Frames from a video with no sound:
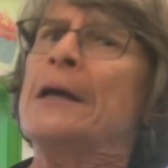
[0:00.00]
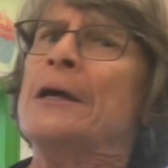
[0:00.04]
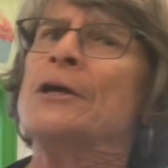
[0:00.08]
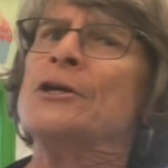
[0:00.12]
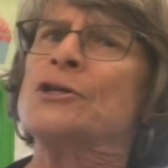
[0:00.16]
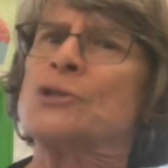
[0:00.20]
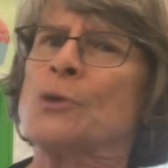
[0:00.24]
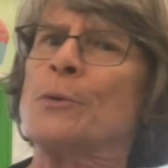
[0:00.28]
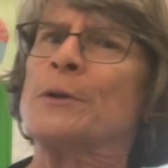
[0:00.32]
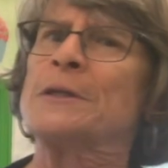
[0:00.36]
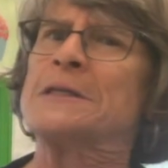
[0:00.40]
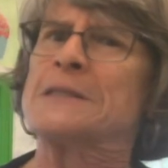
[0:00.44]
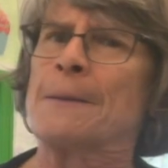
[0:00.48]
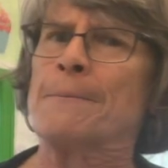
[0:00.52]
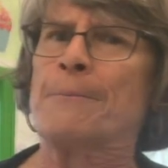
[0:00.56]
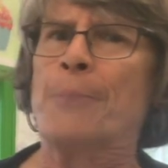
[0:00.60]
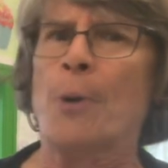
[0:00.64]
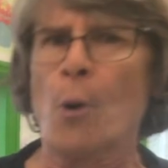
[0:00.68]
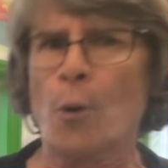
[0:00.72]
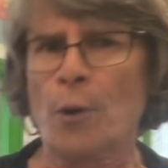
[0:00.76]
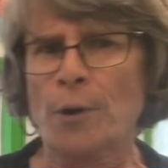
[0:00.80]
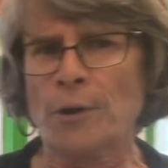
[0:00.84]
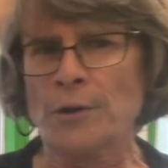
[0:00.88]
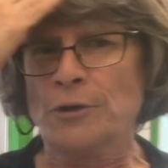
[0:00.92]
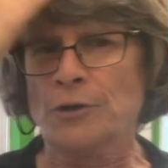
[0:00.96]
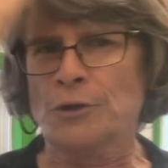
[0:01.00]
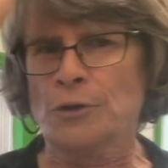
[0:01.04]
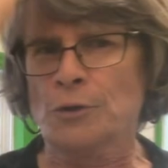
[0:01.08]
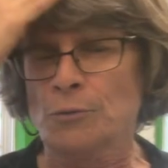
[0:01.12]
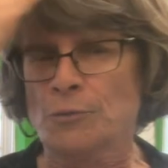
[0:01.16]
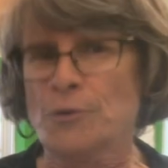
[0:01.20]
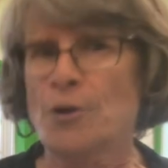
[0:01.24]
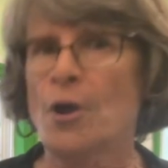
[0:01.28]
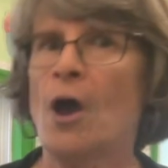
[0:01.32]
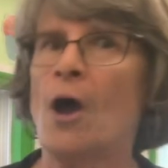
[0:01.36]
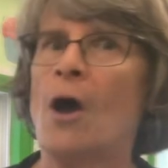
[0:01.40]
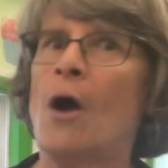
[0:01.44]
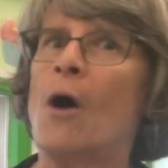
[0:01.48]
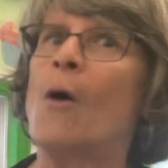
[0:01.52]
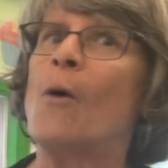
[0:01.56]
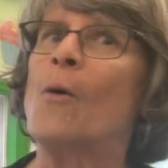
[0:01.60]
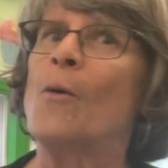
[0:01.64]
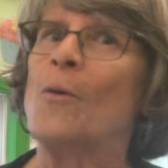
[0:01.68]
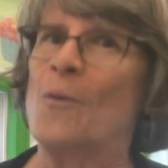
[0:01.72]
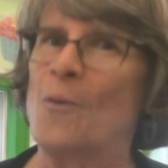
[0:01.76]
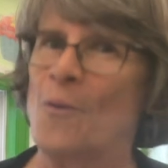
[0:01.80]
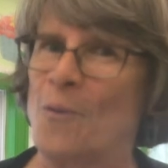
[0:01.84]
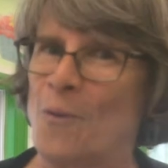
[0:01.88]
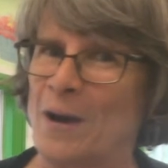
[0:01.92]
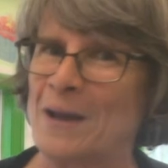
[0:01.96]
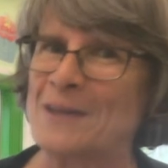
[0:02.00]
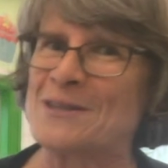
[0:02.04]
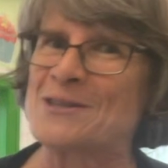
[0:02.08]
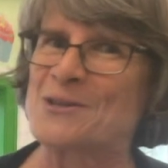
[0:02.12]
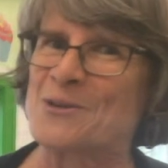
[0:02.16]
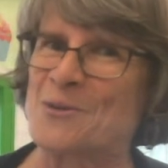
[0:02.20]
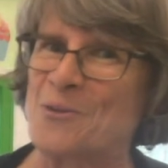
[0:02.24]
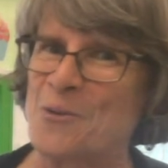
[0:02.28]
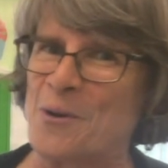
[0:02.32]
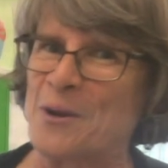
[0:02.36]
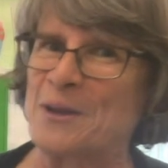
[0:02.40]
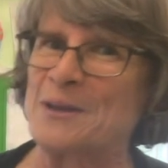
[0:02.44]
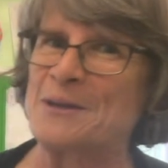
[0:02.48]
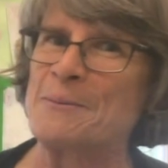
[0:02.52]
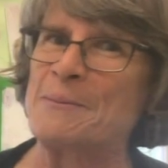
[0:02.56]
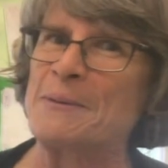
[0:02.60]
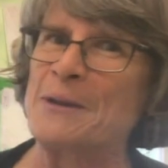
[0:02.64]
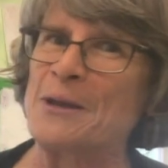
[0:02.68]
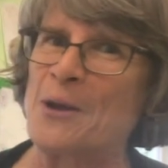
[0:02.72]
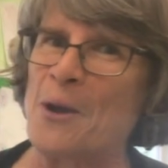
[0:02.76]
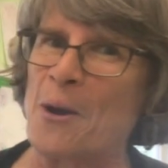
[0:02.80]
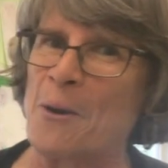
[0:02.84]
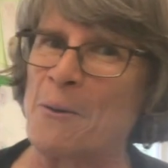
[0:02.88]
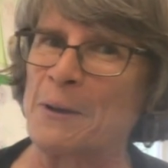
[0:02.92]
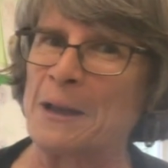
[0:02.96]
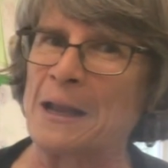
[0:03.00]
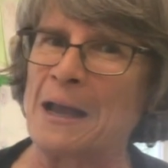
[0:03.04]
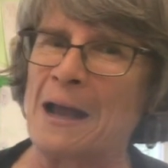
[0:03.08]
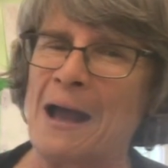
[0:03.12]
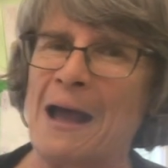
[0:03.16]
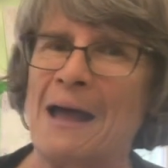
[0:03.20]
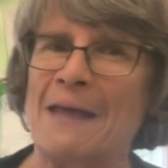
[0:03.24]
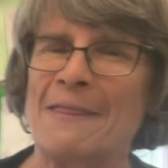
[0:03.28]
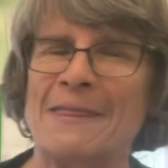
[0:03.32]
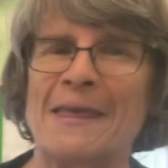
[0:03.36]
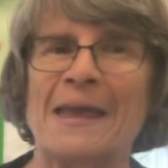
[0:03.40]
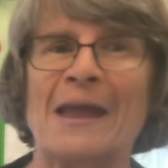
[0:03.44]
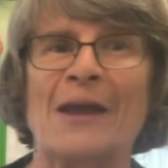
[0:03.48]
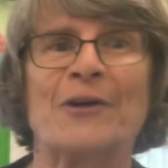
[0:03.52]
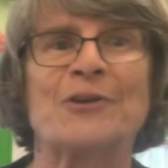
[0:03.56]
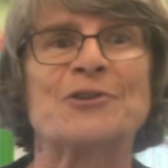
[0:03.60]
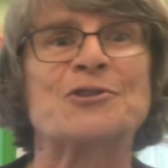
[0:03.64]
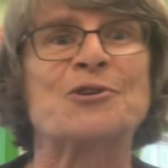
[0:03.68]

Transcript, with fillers: So it's important you know what's going to be going on there.